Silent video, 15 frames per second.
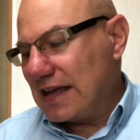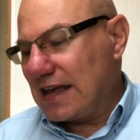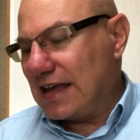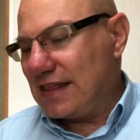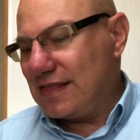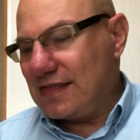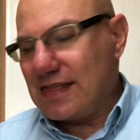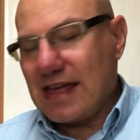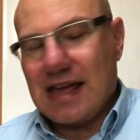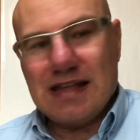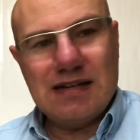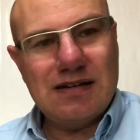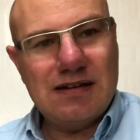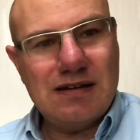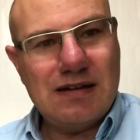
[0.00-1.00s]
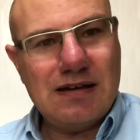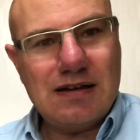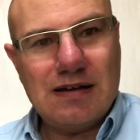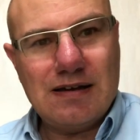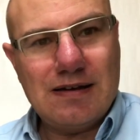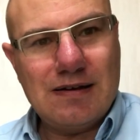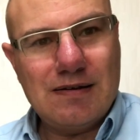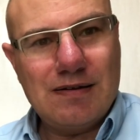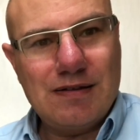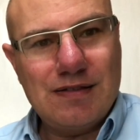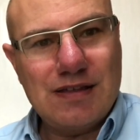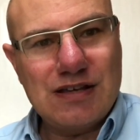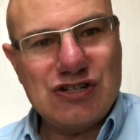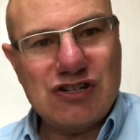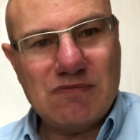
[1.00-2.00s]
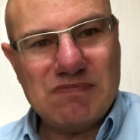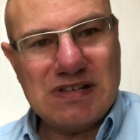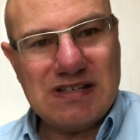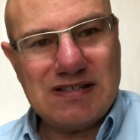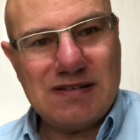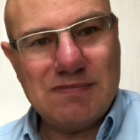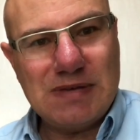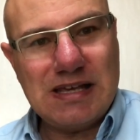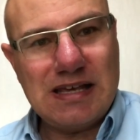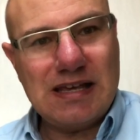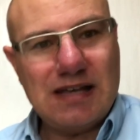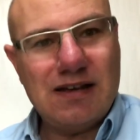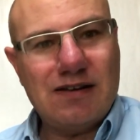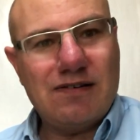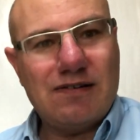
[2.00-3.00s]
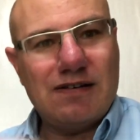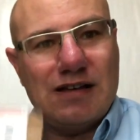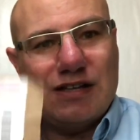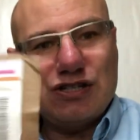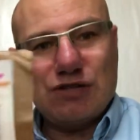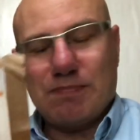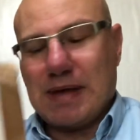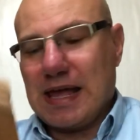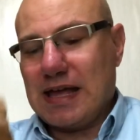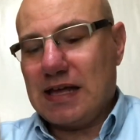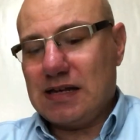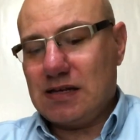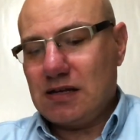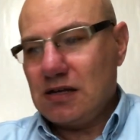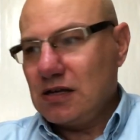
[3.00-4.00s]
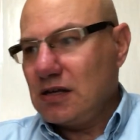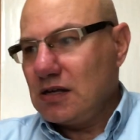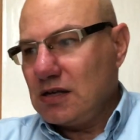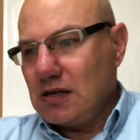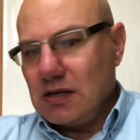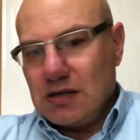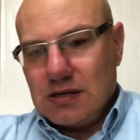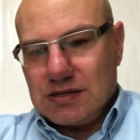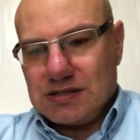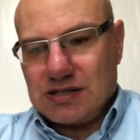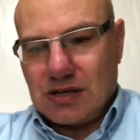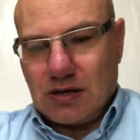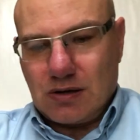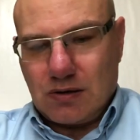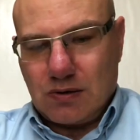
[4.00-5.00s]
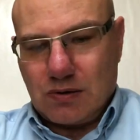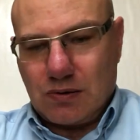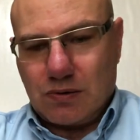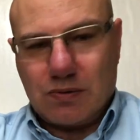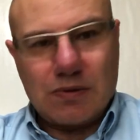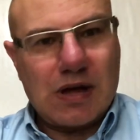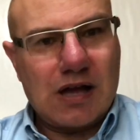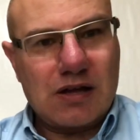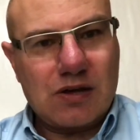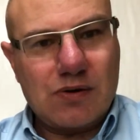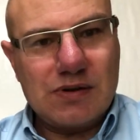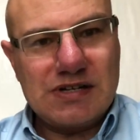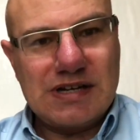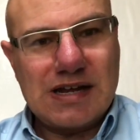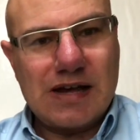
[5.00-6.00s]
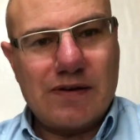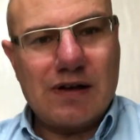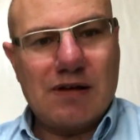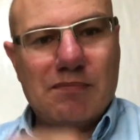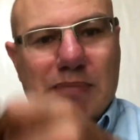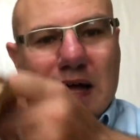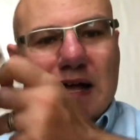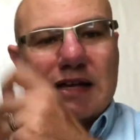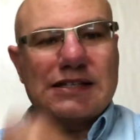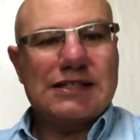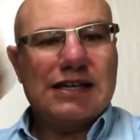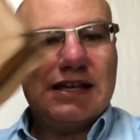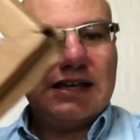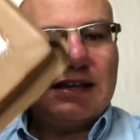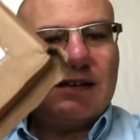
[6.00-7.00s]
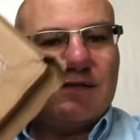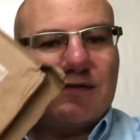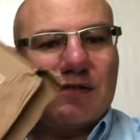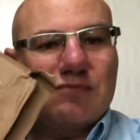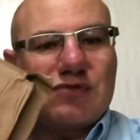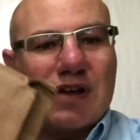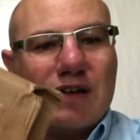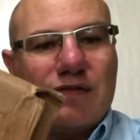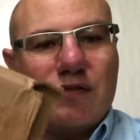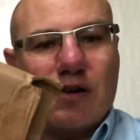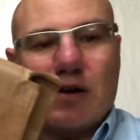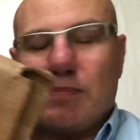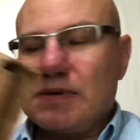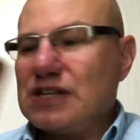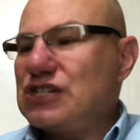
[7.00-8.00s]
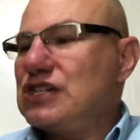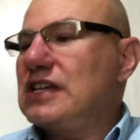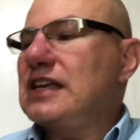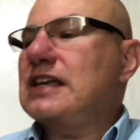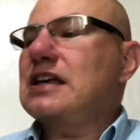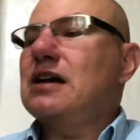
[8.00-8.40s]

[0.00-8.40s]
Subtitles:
and then they shipped it to me here in Japan. So I'm going to now unbox it from DriveThruRPG. It